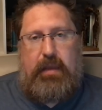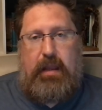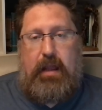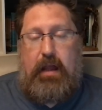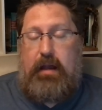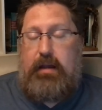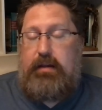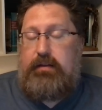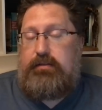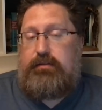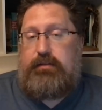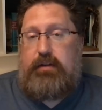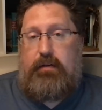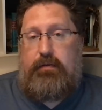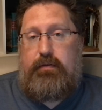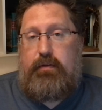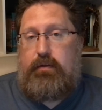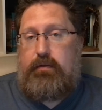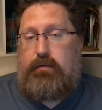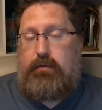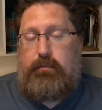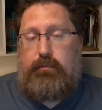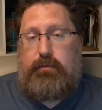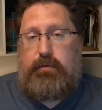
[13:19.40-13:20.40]
I
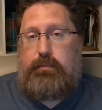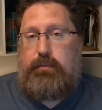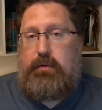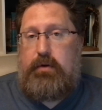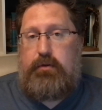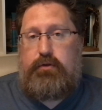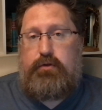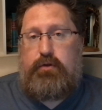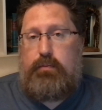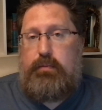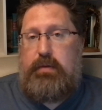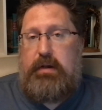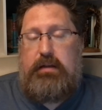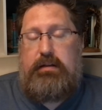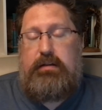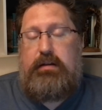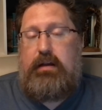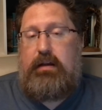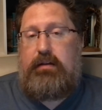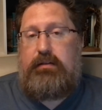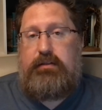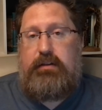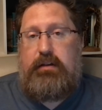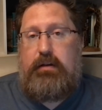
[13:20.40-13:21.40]
suffer from spiritual
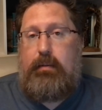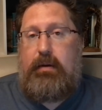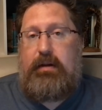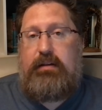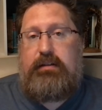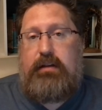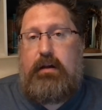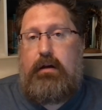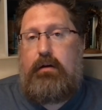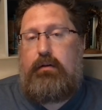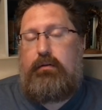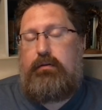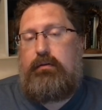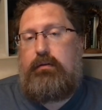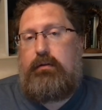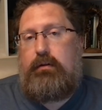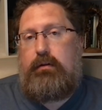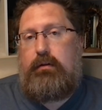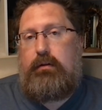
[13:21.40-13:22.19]
PTSD myself.